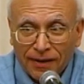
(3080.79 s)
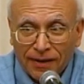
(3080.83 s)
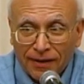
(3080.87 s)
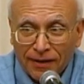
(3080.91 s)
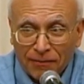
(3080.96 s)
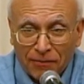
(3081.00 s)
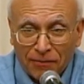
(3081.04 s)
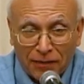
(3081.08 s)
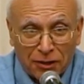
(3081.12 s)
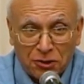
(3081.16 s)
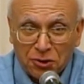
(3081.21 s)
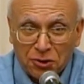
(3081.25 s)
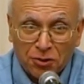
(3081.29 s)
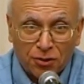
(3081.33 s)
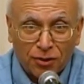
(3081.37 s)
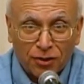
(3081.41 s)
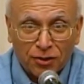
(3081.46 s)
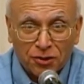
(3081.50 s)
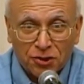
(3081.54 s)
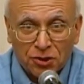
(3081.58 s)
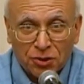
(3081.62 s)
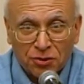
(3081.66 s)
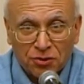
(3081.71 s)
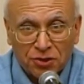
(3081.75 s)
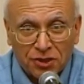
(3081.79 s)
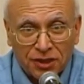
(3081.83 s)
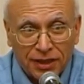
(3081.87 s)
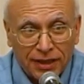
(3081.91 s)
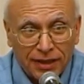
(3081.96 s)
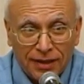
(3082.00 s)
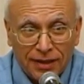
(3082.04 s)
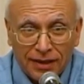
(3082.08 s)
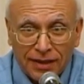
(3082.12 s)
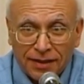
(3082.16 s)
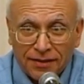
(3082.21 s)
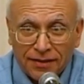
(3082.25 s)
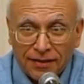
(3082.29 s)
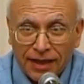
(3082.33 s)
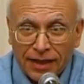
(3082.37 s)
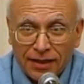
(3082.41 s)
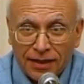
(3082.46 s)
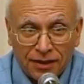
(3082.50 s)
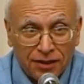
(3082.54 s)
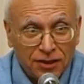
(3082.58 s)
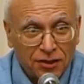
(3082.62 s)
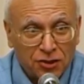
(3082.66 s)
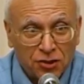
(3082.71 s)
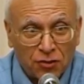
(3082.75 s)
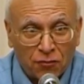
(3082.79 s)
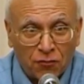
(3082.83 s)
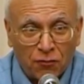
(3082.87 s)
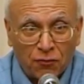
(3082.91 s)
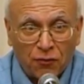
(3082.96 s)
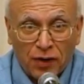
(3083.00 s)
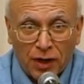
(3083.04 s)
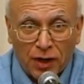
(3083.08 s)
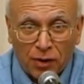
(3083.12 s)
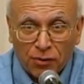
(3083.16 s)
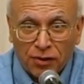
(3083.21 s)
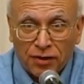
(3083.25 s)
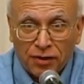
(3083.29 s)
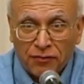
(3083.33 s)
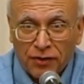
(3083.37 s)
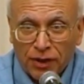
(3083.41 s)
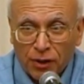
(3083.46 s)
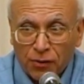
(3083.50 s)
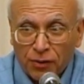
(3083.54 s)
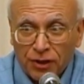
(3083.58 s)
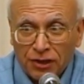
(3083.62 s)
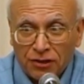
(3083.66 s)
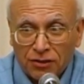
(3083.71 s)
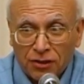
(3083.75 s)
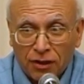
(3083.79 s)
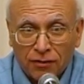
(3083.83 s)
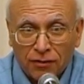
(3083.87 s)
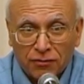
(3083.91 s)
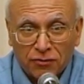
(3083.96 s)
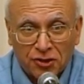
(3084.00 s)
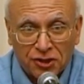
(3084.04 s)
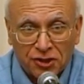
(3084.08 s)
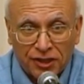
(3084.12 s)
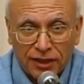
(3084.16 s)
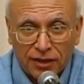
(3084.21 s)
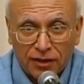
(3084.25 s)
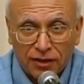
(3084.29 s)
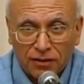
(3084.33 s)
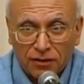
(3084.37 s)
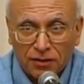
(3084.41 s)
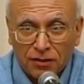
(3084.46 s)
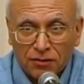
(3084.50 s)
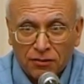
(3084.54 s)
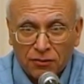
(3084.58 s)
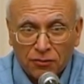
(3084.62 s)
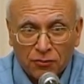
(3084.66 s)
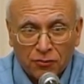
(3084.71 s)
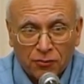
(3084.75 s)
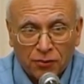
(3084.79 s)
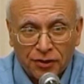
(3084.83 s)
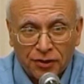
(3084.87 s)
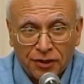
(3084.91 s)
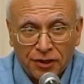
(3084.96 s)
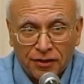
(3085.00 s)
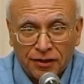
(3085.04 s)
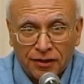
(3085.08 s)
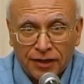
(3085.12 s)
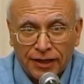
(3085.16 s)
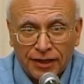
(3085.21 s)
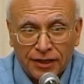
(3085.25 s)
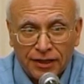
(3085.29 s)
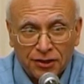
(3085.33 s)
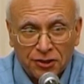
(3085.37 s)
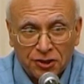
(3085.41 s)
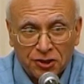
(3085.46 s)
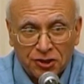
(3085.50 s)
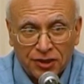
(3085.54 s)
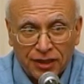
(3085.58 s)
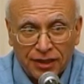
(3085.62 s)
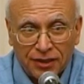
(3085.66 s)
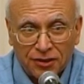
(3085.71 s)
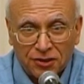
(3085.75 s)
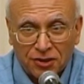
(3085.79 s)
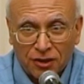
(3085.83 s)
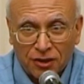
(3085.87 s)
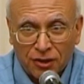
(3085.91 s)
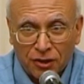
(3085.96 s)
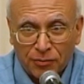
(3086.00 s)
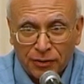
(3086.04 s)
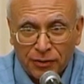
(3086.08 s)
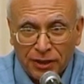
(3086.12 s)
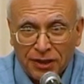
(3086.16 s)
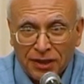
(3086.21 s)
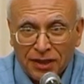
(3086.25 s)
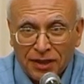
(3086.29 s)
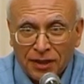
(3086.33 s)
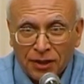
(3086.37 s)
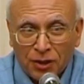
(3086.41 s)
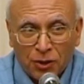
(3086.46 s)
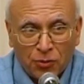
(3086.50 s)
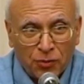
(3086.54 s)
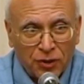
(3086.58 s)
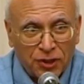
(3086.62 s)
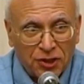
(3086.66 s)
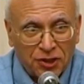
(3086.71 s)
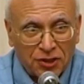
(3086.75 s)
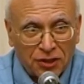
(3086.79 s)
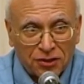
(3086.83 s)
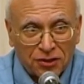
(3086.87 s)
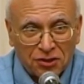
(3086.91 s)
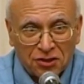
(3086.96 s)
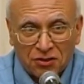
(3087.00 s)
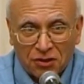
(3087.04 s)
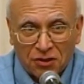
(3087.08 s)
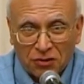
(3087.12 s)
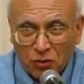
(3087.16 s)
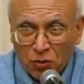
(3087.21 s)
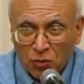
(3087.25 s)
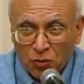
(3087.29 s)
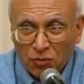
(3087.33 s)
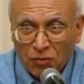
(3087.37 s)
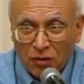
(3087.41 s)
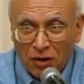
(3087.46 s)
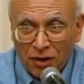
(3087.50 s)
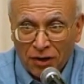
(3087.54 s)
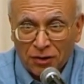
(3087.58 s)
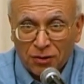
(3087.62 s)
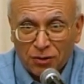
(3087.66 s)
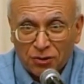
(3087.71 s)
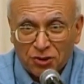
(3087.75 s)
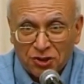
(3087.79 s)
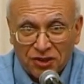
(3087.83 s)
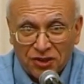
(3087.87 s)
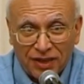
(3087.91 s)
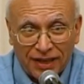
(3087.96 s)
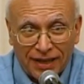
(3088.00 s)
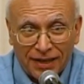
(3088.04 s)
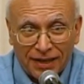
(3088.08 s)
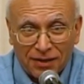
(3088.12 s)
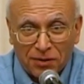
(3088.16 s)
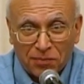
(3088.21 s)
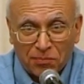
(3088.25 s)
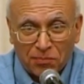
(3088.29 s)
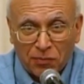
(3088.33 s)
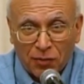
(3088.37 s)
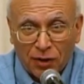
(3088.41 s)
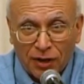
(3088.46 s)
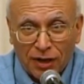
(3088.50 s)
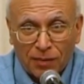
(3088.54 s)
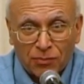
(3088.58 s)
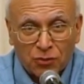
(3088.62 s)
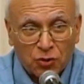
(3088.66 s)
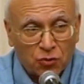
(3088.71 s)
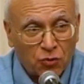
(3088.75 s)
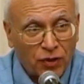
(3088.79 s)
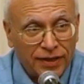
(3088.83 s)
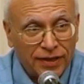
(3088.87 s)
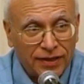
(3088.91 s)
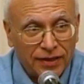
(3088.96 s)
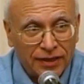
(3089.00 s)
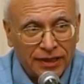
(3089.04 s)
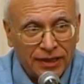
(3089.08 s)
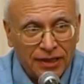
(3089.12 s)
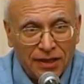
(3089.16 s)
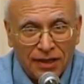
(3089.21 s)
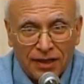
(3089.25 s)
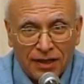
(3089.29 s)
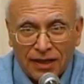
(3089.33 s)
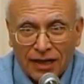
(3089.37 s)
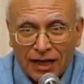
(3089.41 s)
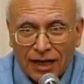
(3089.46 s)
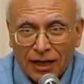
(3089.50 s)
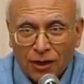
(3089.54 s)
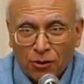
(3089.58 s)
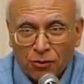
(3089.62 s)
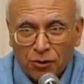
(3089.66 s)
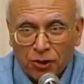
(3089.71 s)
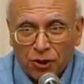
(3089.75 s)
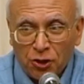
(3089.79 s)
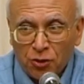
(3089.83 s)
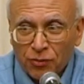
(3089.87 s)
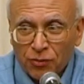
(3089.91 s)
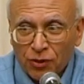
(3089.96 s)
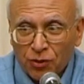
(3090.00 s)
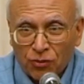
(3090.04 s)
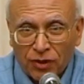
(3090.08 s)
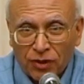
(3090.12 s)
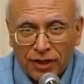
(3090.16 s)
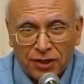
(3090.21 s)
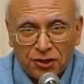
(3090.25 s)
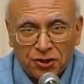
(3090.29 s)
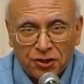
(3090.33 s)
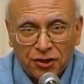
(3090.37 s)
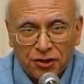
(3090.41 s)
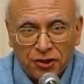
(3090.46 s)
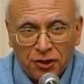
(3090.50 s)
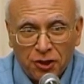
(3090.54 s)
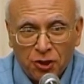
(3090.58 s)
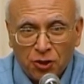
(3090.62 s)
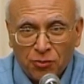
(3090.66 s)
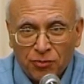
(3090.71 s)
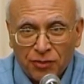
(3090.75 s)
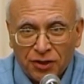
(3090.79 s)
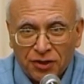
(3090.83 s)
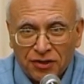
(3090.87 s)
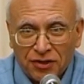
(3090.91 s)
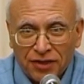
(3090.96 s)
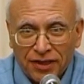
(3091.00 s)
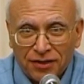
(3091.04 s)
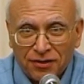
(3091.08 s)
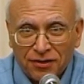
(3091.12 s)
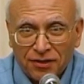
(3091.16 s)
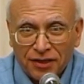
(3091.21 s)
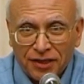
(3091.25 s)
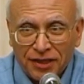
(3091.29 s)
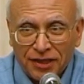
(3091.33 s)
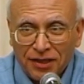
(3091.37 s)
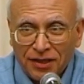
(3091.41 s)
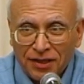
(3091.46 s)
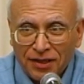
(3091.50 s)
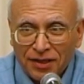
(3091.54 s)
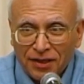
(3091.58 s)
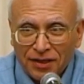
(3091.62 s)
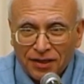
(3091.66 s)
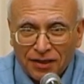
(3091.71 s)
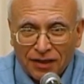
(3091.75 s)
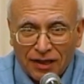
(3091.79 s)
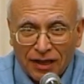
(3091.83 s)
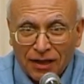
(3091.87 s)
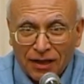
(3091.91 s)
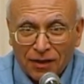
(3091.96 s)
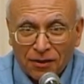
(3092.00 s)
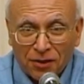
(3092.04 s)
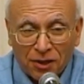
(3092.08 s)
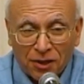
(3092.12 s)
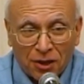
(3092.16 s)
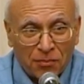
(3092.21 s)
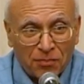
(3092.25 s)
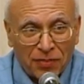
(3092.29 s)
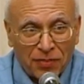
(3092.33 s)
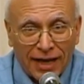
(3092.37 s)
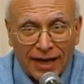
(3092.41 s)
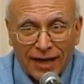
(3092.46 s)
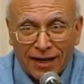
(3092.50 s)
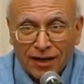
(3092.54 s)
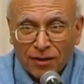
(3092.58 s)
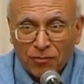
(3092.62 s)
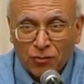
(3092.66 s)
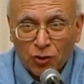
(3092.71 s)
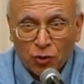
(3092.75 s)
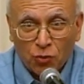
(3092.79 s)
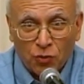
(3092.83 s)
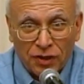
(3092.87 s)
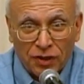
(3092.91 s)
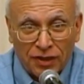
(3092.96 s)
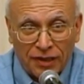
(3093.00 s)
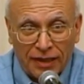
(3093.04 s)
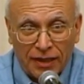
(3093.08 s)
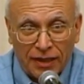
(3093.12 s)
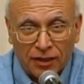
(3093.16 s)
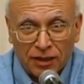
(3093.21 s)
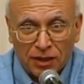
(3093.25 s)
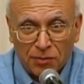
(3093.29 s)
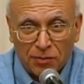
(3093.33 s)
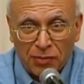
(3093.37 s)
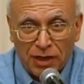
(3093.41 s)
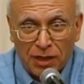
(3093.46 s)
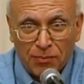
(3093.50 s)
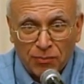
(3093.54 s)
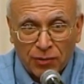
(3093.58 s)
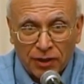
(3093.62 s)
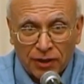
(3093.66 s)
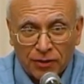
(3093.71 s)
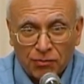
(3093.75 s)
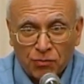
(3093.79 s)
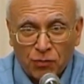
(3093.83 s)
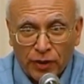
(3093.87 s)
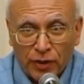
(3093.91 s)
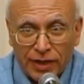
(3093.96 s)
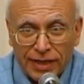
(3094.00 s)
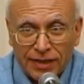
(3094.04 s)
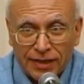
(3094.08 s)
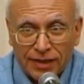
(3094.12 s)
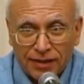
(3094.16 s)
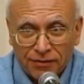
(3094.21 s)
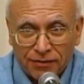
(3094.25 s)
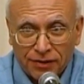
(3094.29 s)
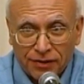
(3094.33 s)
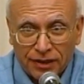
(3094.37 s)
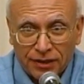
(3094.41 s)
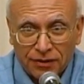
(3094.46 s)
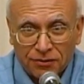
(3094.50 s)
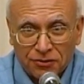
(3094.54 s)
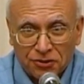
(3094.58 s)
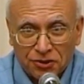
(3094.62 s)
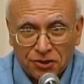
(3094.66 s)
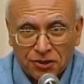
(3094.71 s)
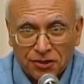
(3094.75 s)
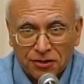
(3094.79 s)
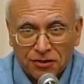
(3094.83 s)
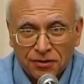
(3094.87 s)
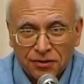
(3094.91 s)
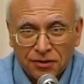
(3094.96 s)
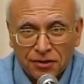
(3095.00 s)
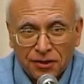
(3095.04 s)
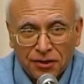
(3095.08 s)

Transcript: I should also say that it is a very, very tough sell for the United States Army, which doesn't understand, perhaps rightly, how human rights and human dignity are compatible with killing people and breaking things.